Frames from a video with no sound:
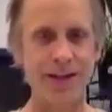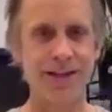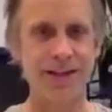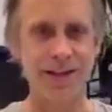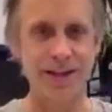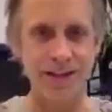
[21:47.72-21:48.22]

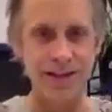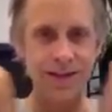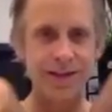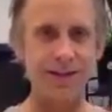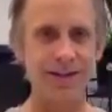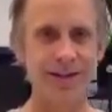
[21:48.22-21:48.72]
Oh, hey,
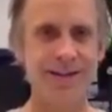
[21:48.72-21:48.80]
kitty.